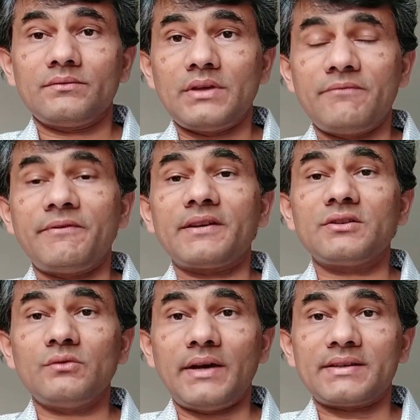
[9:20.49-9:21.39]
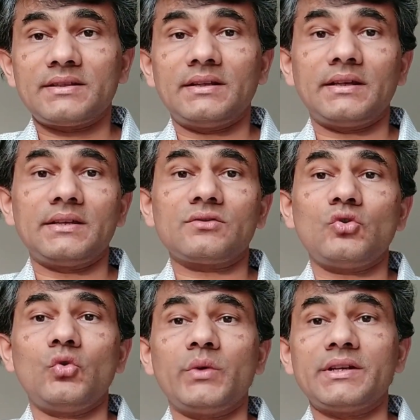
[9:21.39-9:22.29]
effective vaccine against
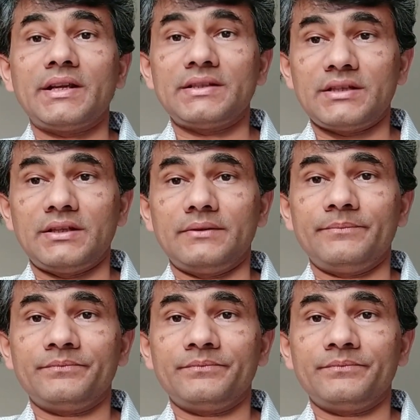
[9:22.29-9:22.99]
COVID-19.